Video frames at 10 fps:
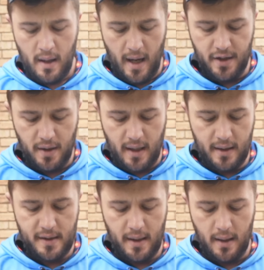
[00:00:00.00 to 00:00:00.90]
as you
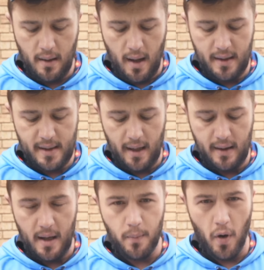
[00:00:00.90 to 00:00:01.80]
can see, I take
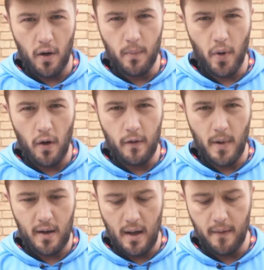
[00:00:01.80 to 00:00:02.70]
that bottom part of
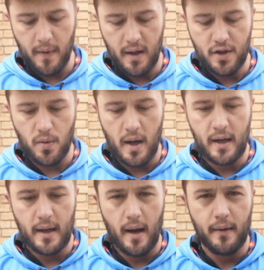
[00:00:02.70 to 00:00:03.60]
my glove and it's
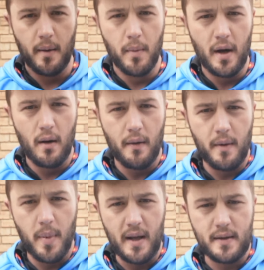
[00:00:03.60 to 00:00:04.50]
running down the middle of
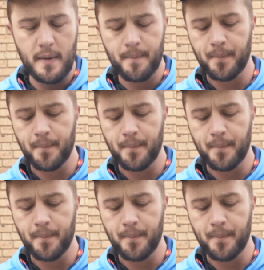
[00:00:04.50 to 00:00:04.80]
the bat.